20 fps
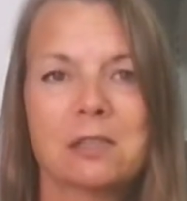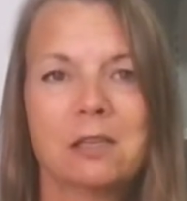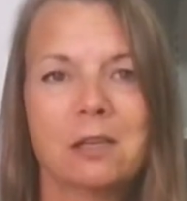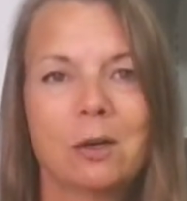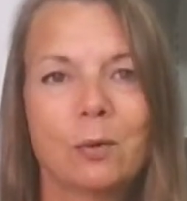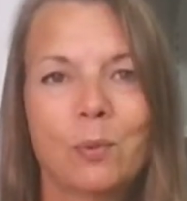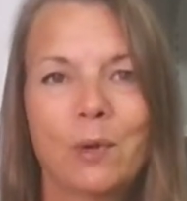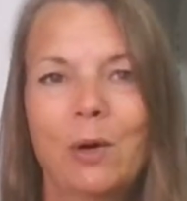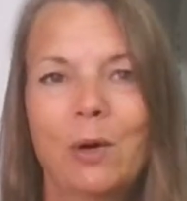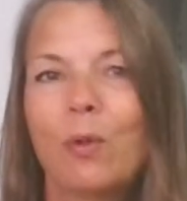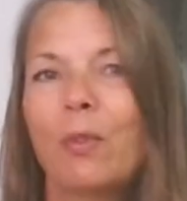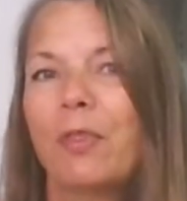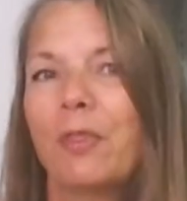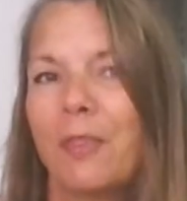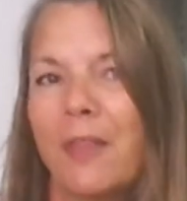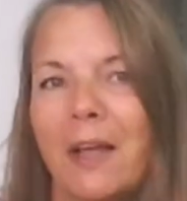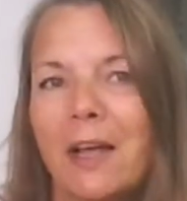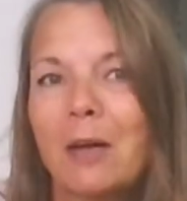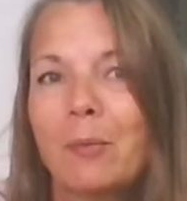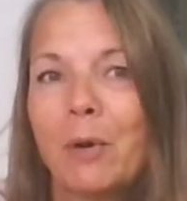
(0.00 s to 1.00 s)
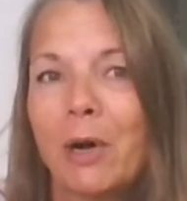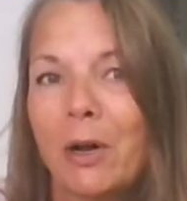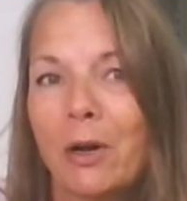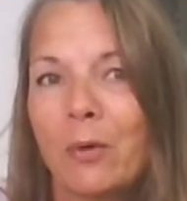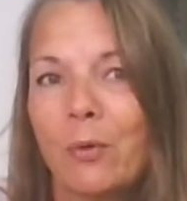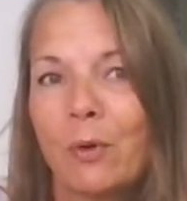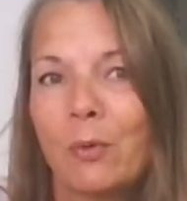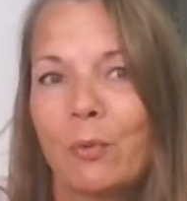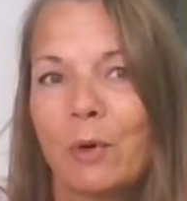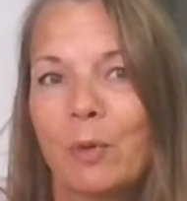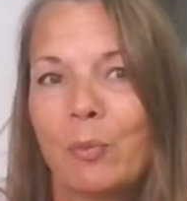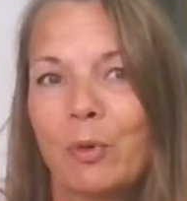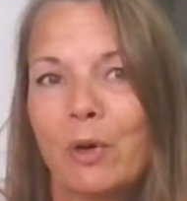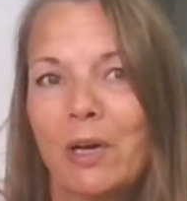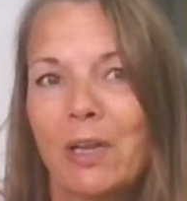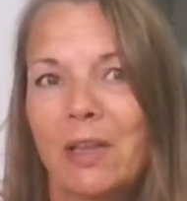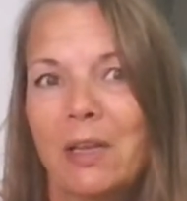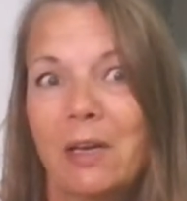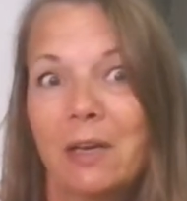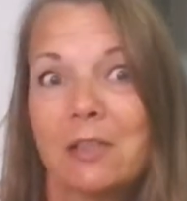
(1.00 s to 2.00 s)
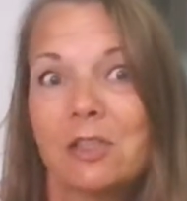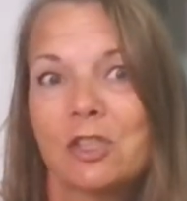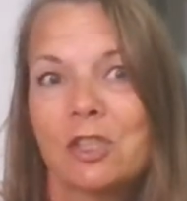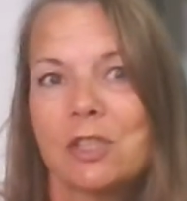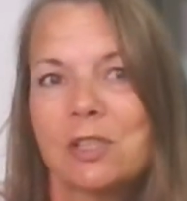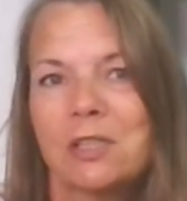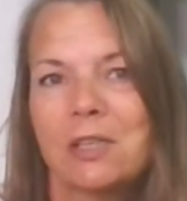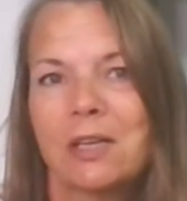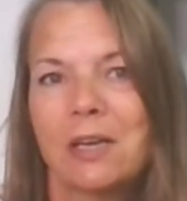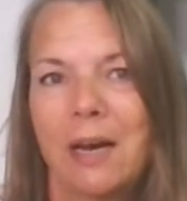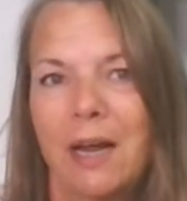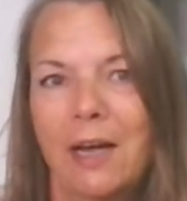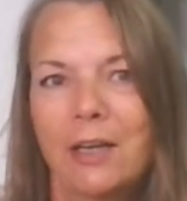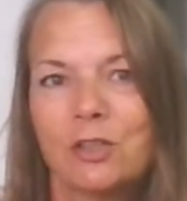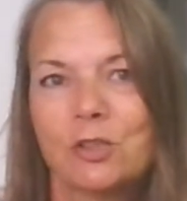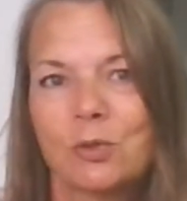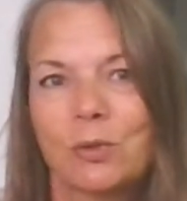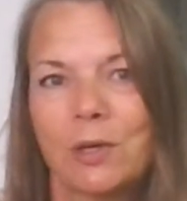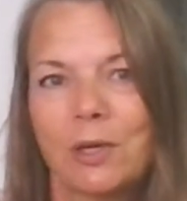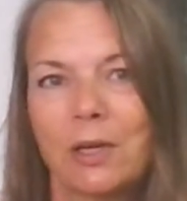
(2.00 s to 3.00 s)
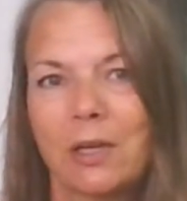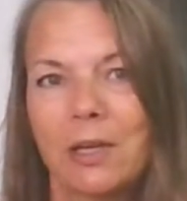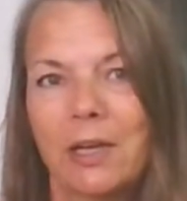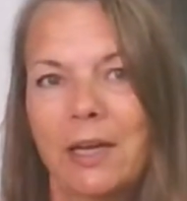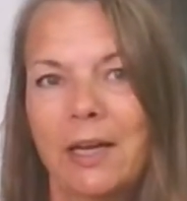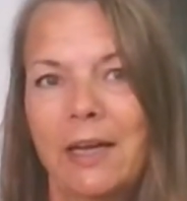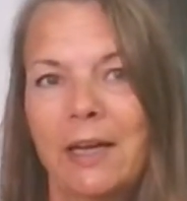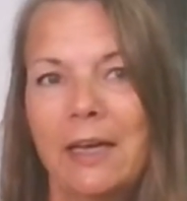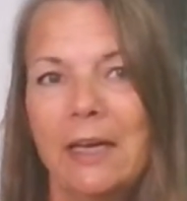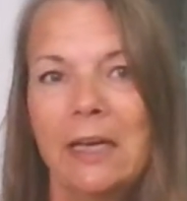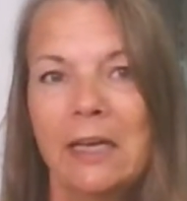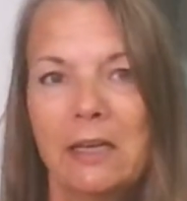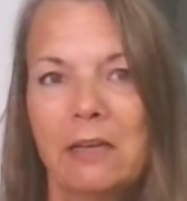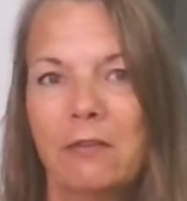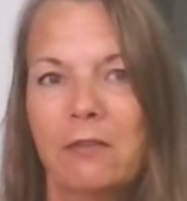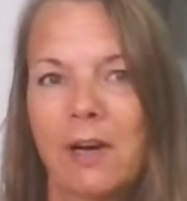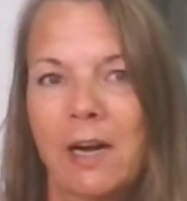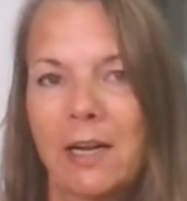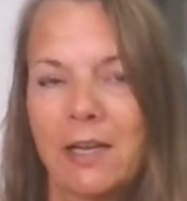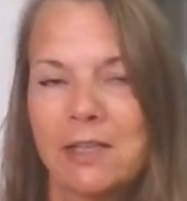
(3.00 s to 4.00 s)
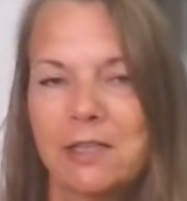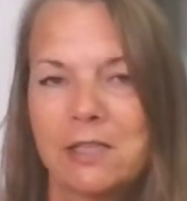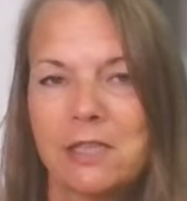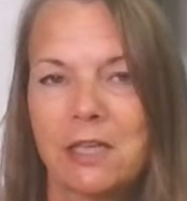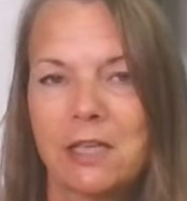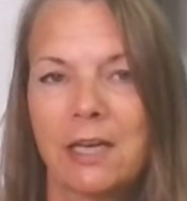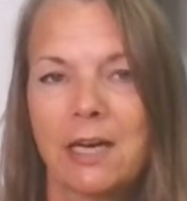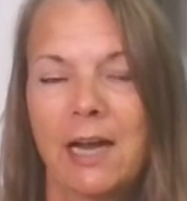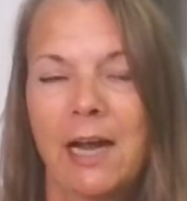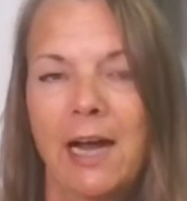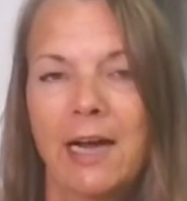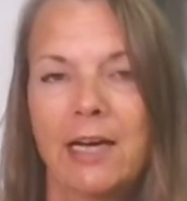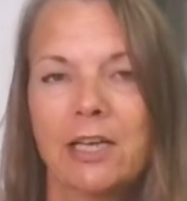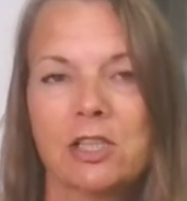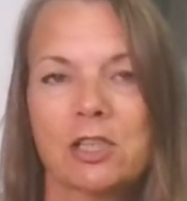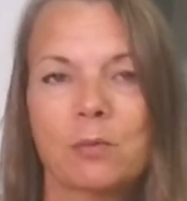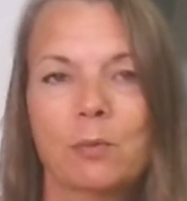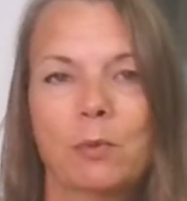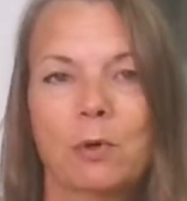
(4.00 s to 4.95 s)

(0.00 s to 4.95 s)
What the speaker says: We don't think about it when we're breathing. It's just a natural involuntary action.